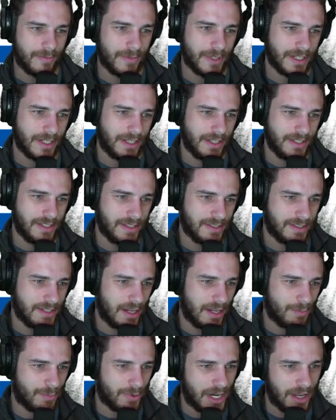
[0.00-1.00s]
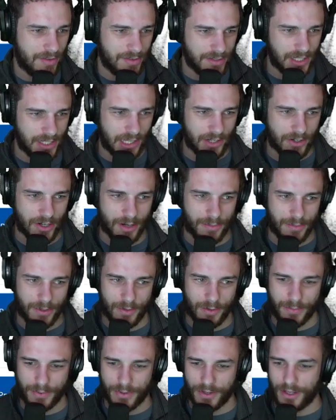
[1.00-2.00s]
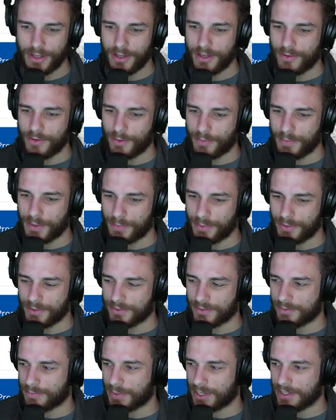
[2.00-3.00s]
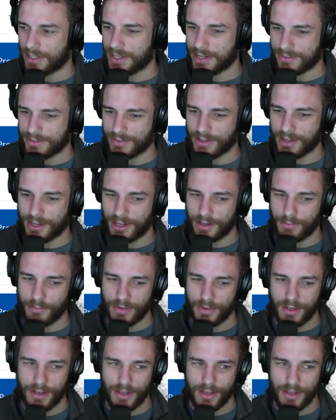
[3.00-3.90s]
Like, it's not a private Telegram group where people spend a lot of time.